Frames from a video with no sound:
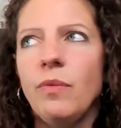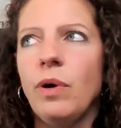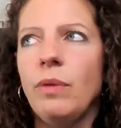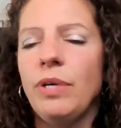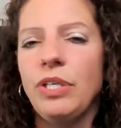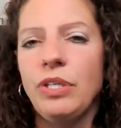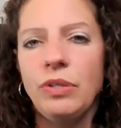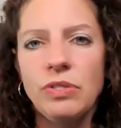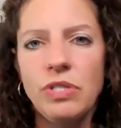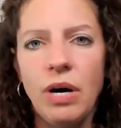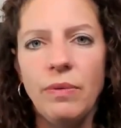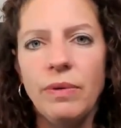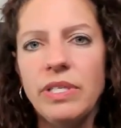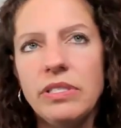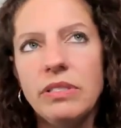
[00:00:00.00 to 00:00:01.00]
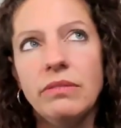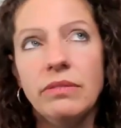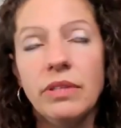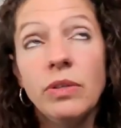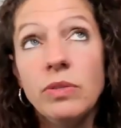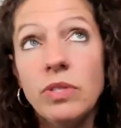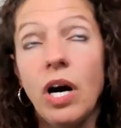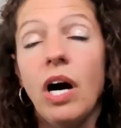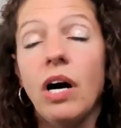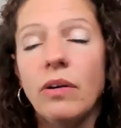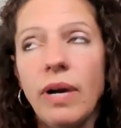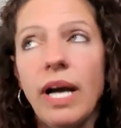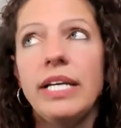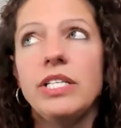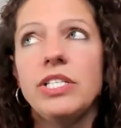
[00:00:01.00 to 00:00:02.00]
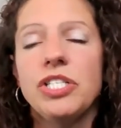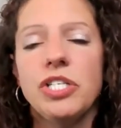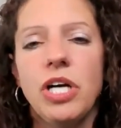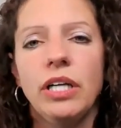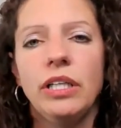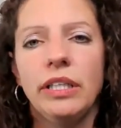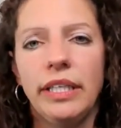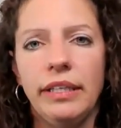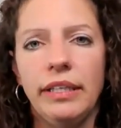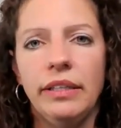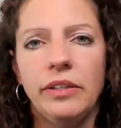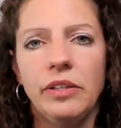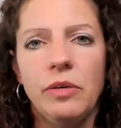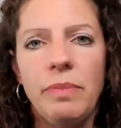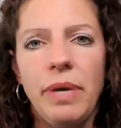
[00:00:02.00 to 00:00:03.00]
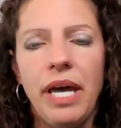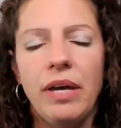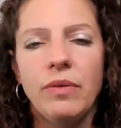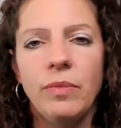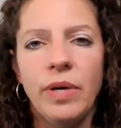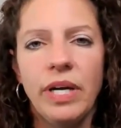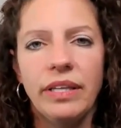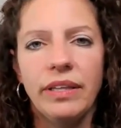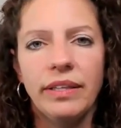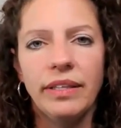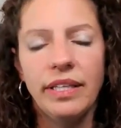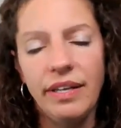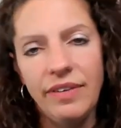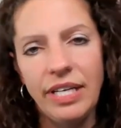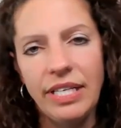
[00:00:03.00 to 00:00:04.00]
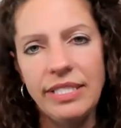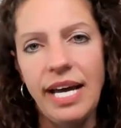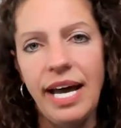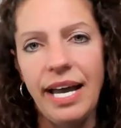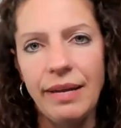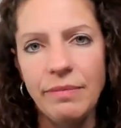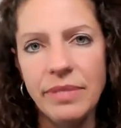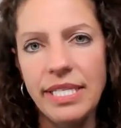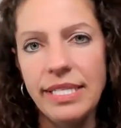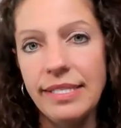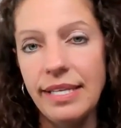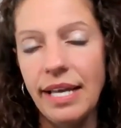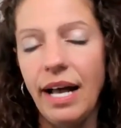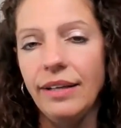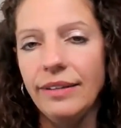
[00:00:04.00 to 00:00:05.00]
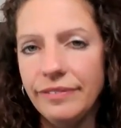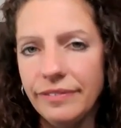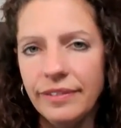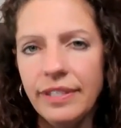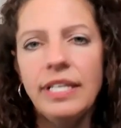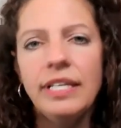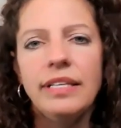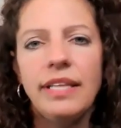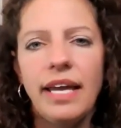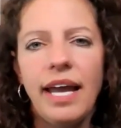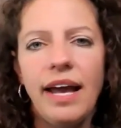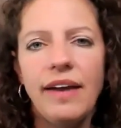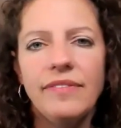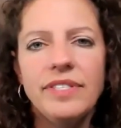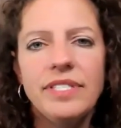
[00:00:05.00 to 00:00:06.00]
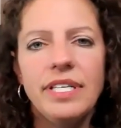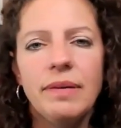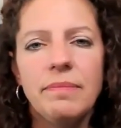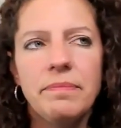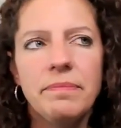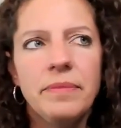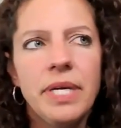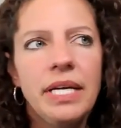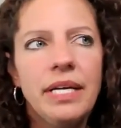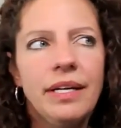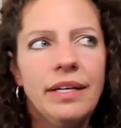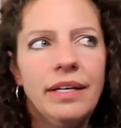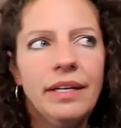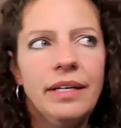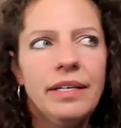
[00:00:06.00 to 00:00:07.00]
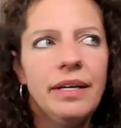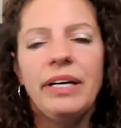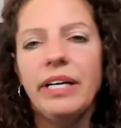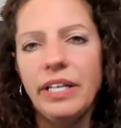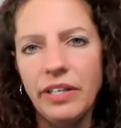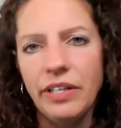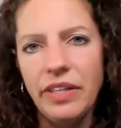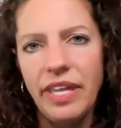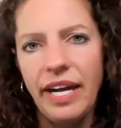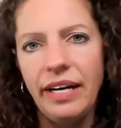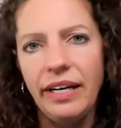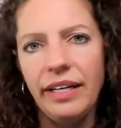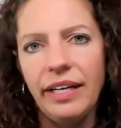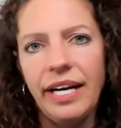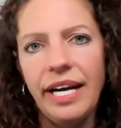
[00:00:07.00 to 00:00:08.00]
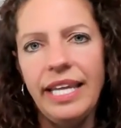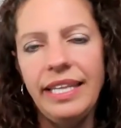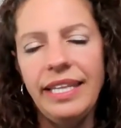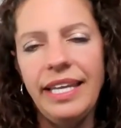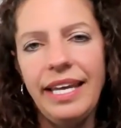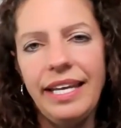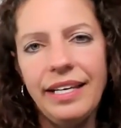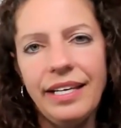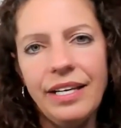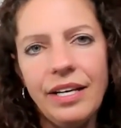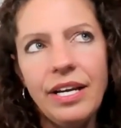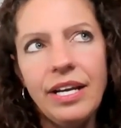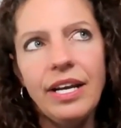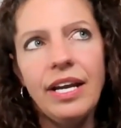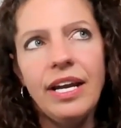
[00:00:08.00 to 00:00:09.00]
of the woman who's always, who's already struggling a little bit with giving time to self. They have some barrier there. And then